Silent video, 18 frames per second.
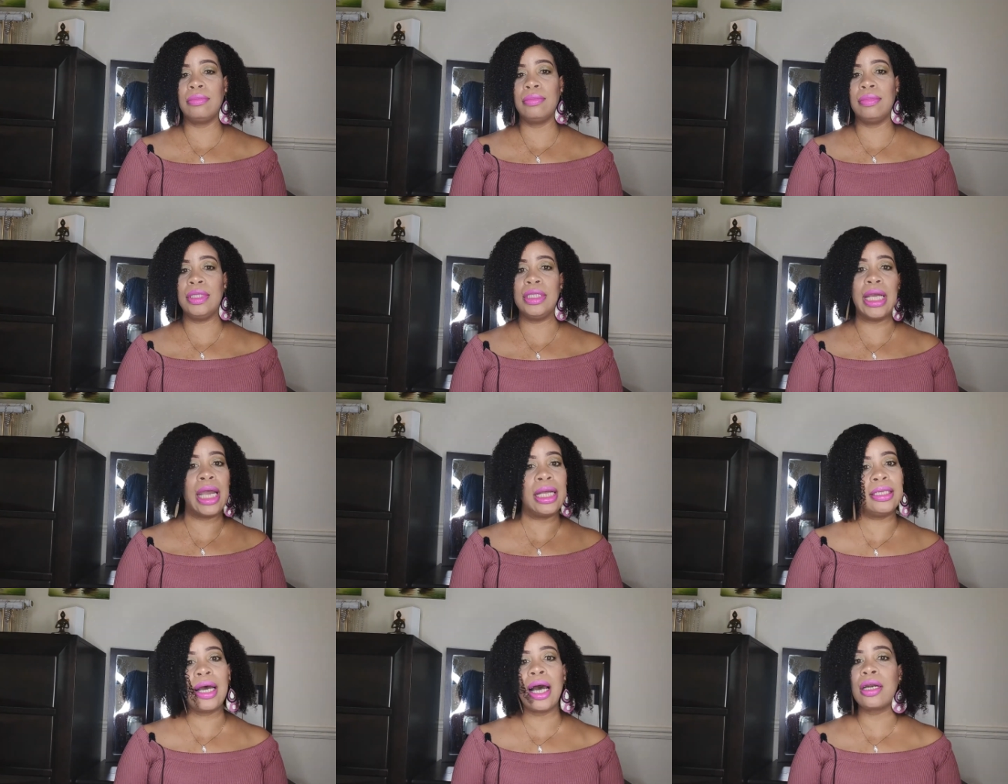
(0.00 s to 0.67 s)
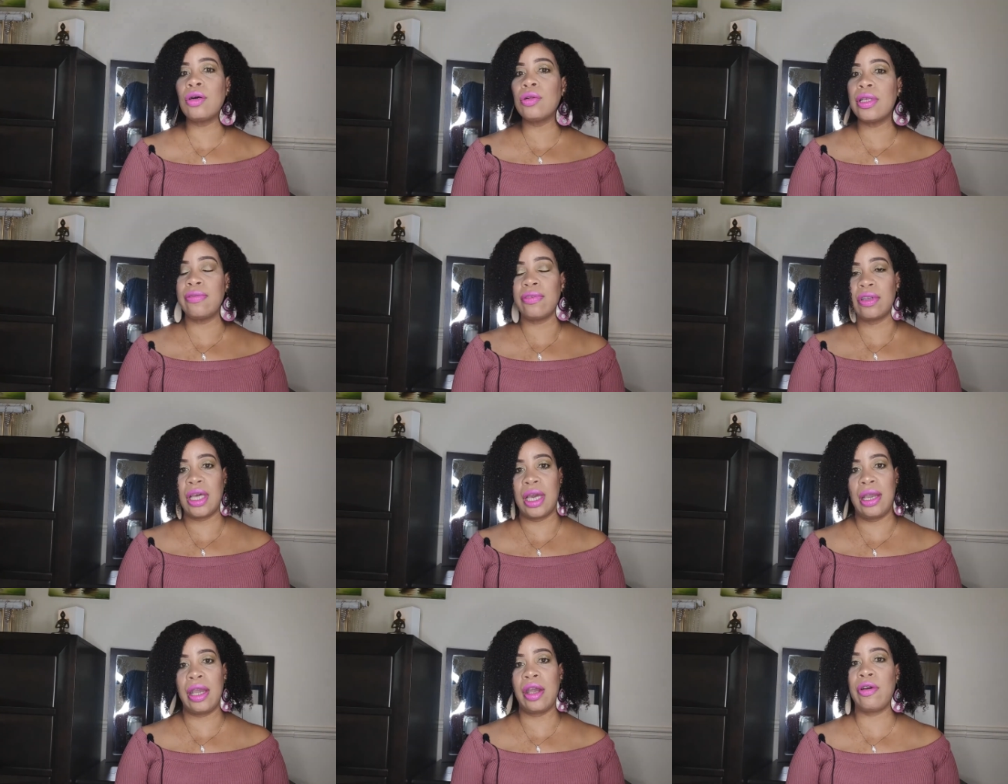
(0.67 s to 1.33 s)
and not only for the
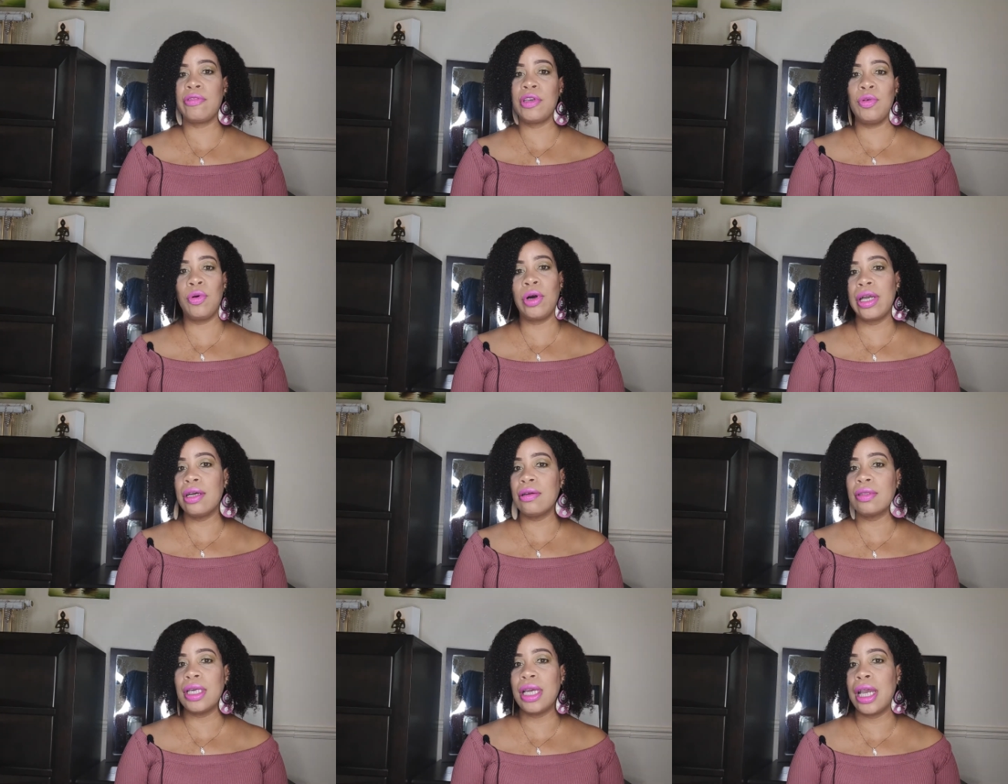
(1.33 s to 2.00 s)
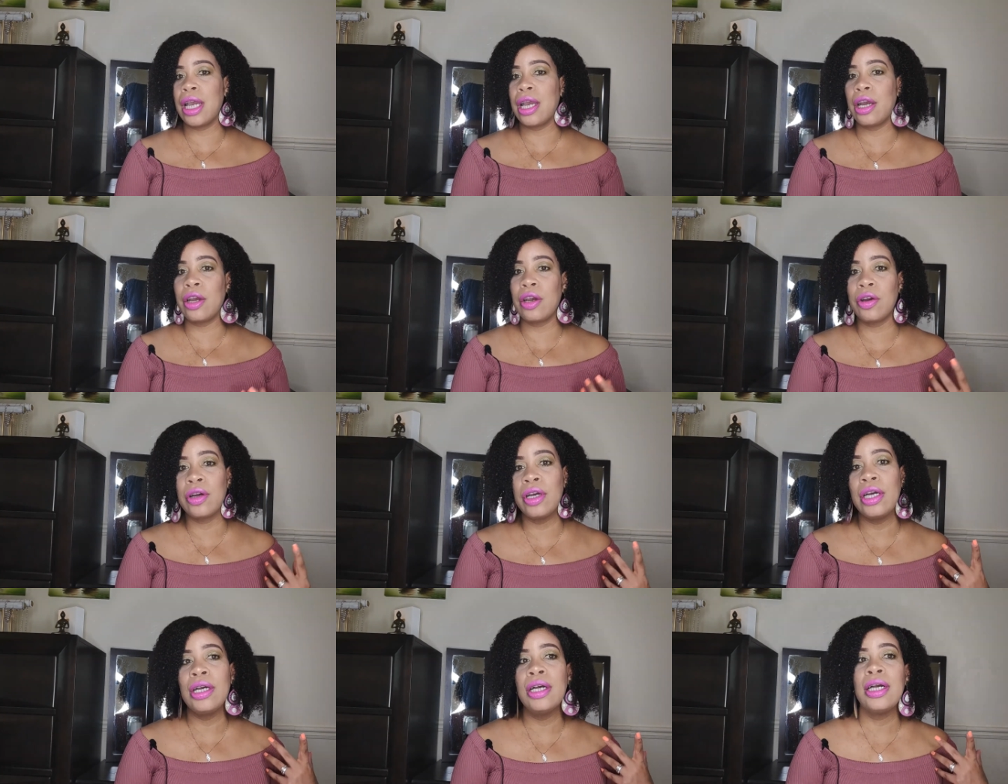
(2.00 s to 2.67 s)
hair if you want healthy hair
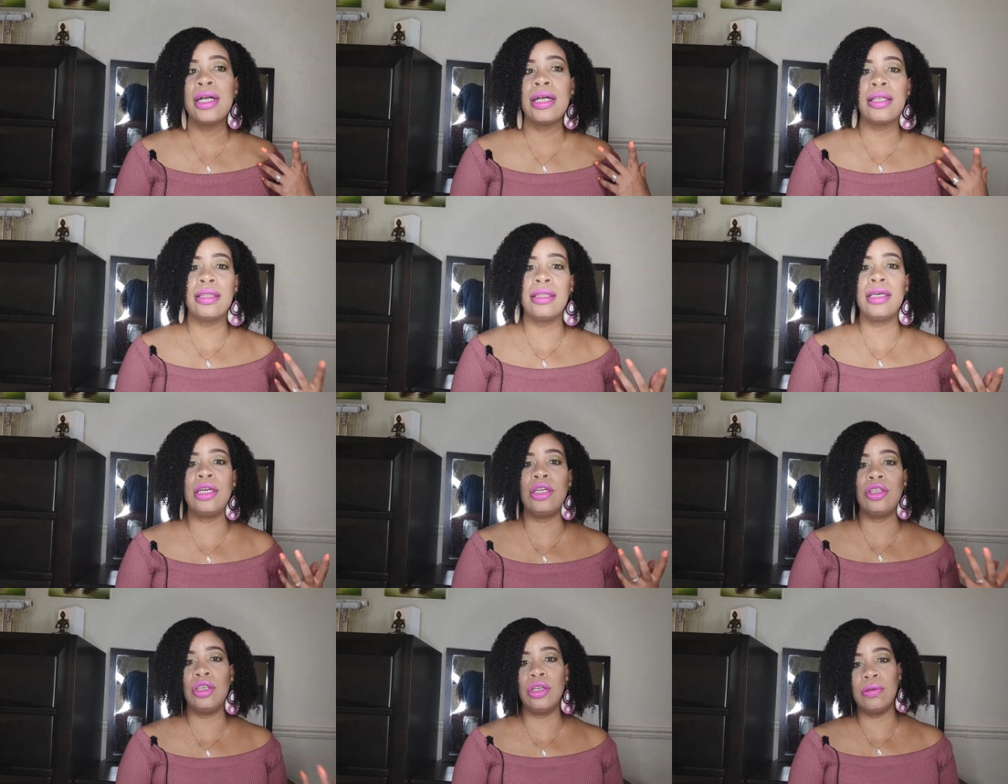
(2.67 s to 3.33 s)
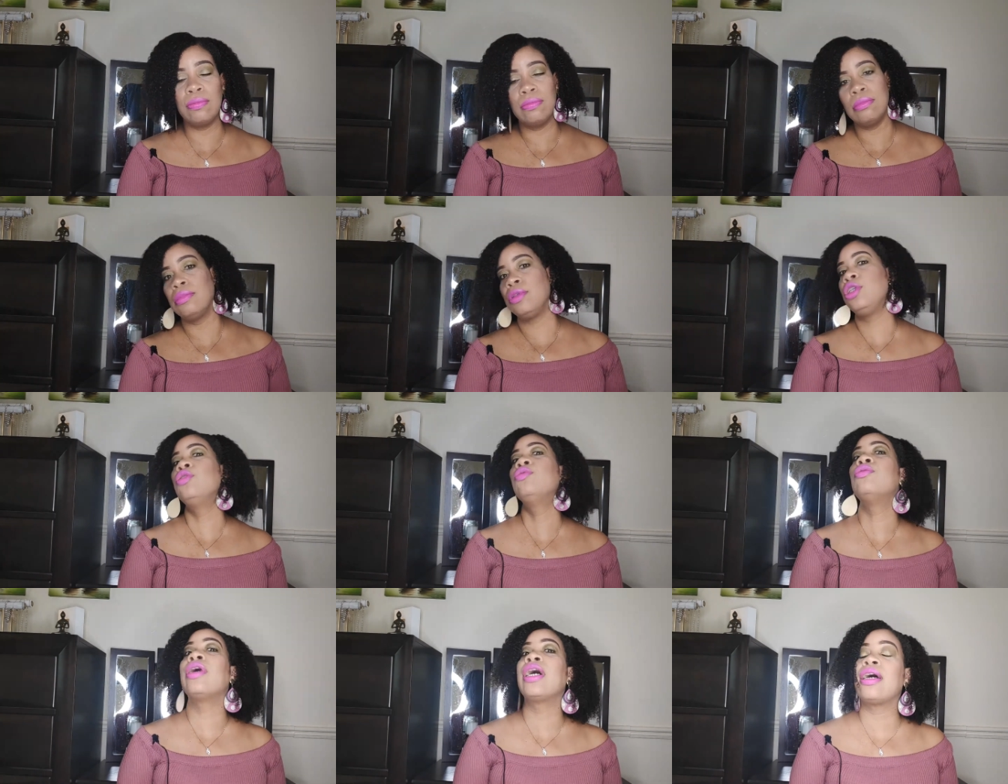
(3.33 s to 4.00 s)
then
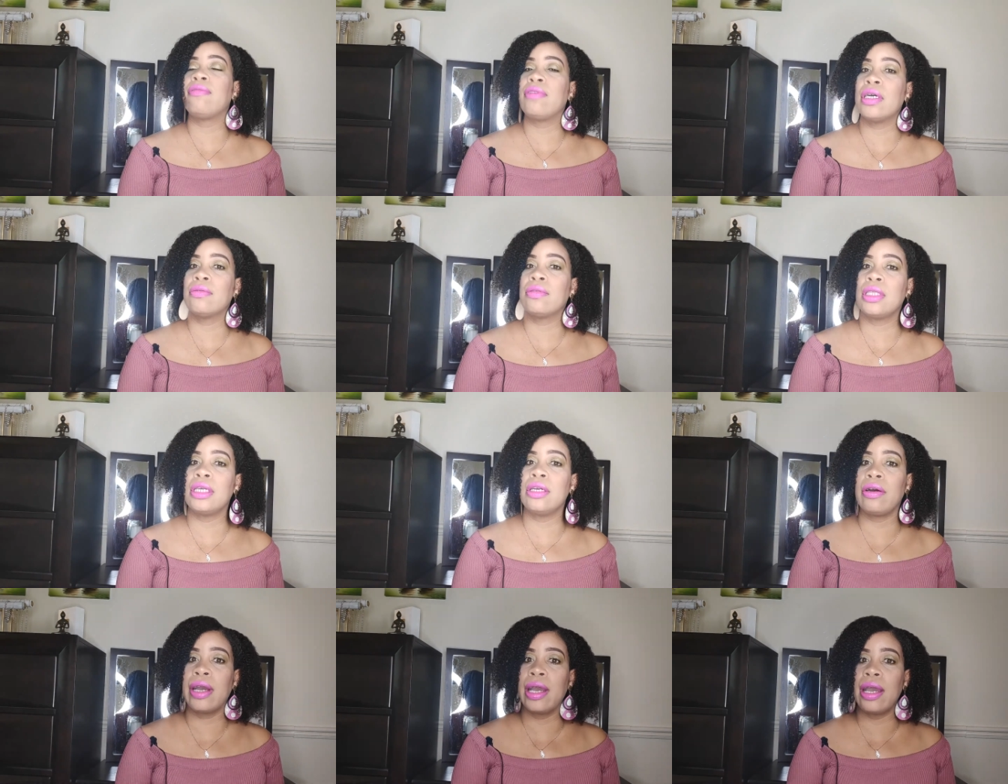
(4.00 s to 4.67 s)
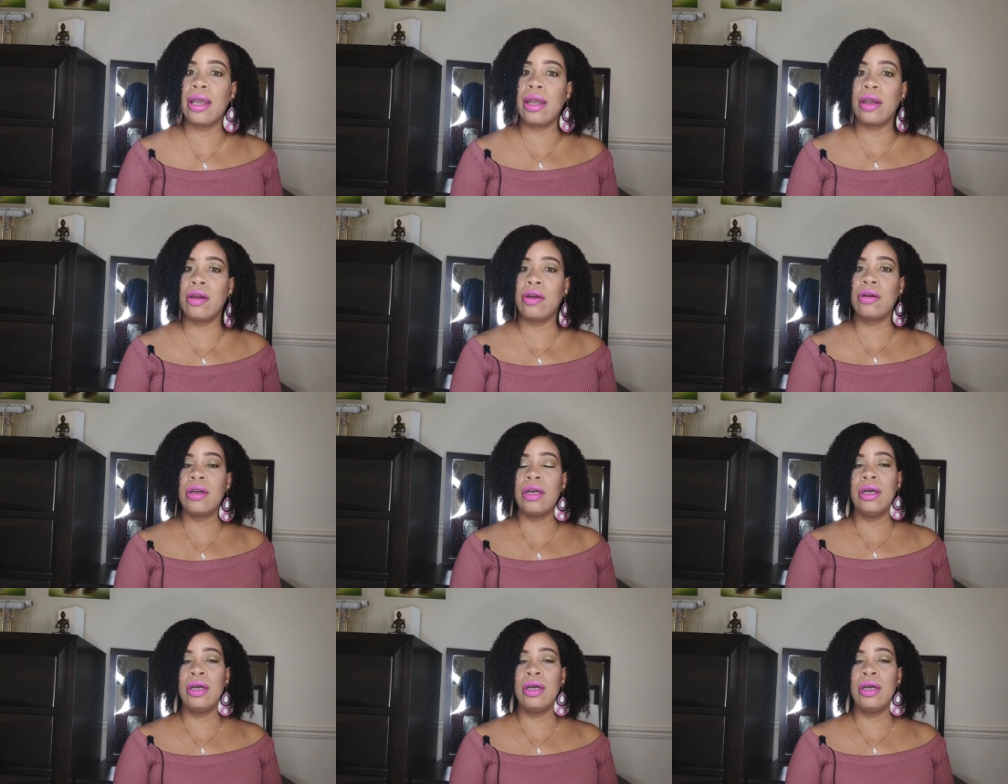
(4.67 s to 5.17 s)
you will have healthier hair